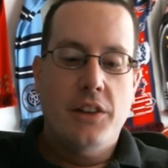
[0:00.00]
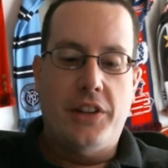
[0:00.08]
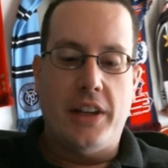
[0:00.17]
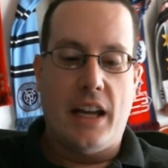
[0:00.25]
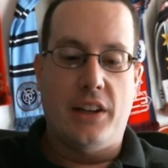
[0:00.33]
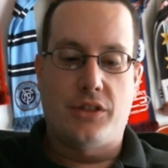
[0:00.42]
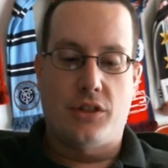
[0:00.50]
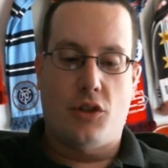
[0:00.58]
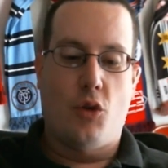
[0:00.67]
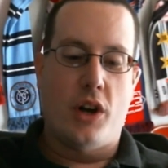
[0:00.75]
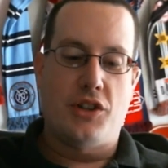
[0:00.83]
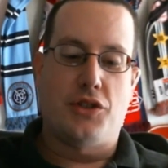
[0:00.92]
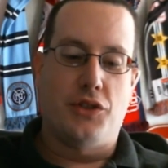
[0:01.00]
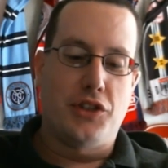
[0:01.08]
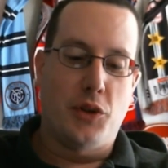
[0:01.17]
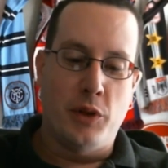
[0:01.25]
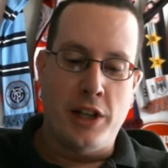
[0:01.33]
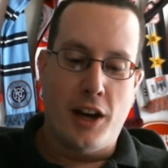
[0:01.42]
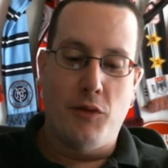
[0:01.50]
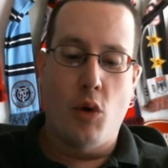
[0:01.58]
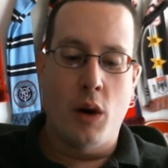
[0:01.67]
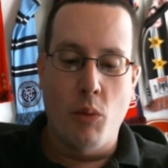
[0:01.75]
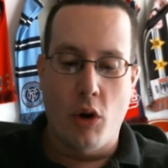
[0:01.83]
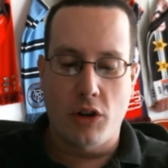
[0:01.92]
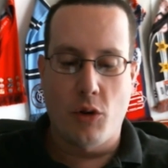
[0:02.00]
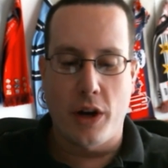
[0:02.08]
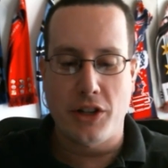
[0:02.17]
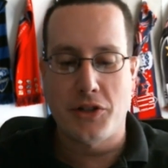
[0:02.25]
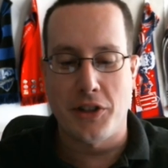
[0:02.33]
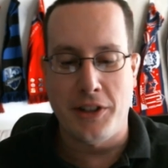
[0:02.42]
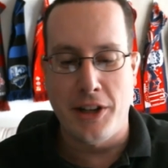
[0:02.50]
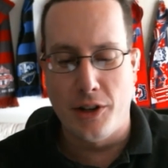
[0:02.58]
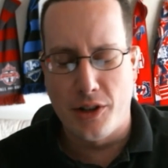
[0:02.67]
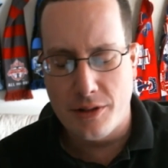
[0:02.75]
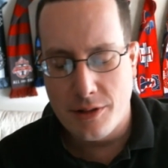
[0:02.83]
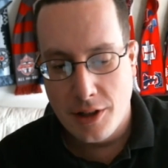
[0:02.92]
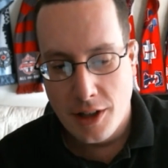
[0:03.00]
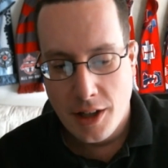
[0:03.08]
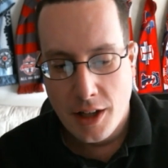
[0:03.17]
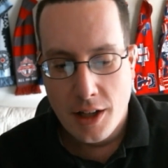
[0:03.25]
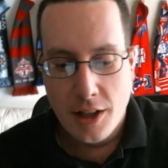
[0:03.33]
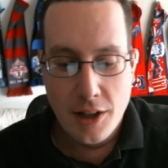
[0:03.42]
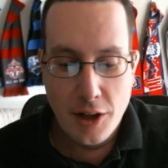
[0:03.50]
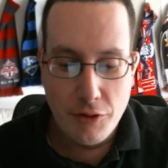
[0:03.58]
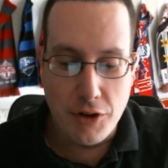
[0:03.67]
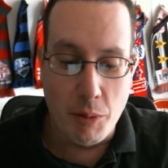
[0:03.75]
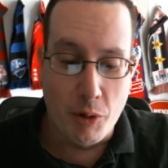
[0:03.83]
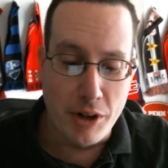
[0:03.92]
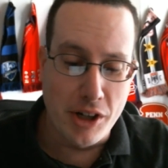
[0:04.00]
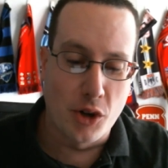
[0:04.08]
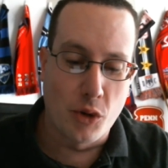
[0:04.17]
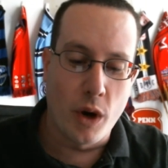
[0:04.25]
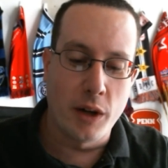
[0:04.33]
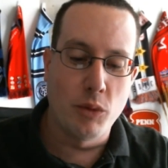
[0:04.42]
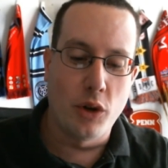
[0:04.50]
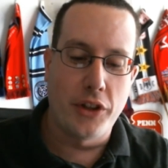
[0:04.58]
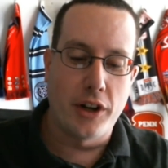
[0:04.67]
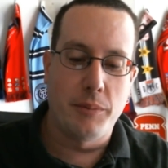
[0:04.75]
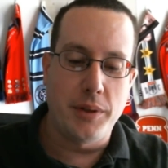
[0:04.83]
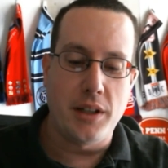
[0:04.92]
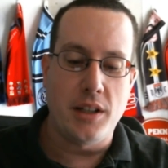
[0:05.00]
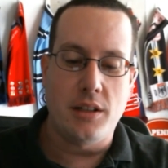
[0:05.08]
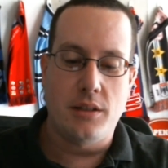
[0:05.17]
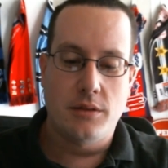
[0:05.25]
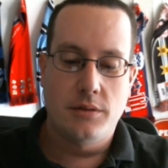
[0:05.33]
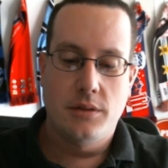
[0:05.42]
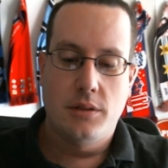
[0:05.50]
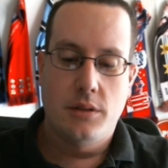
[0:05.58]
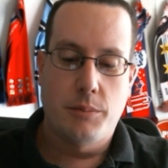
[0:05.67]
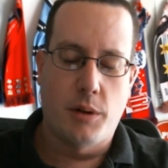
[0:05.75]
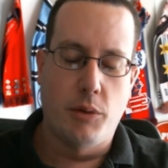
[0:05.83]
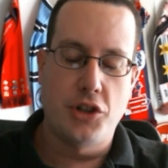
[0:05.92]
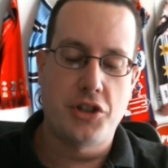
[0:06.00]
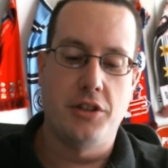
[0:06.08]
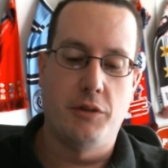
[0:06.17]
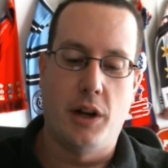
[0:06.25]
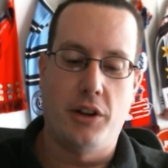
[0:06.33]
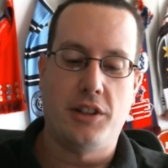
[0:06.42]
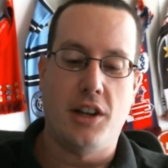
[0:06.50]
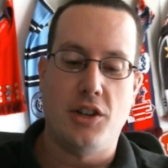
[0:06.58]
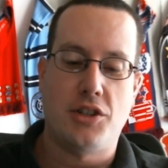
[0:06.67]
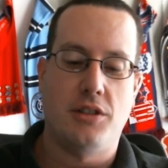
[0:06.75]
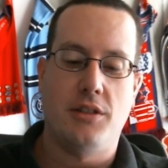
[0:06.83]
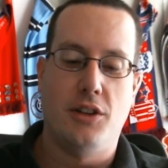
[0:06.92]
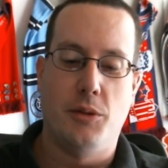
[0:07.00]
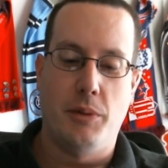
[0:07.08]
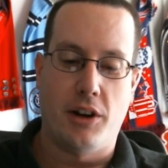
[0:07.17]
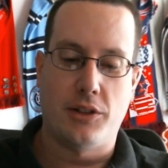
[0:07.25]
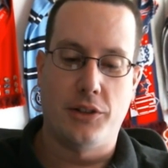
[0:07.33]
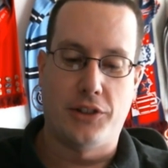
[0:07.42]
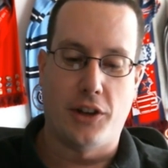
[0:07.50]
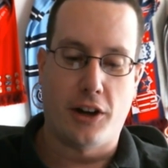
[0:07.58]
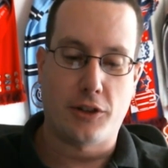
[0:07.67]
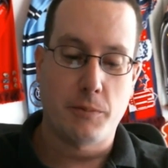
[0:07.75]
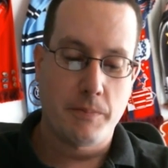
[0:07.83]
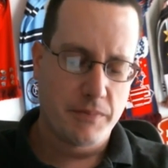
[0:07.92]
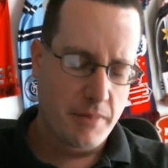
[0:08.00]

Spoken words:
to answer questions. And we have one more question here from a reader. When will there be promotion and relegation in American soccer?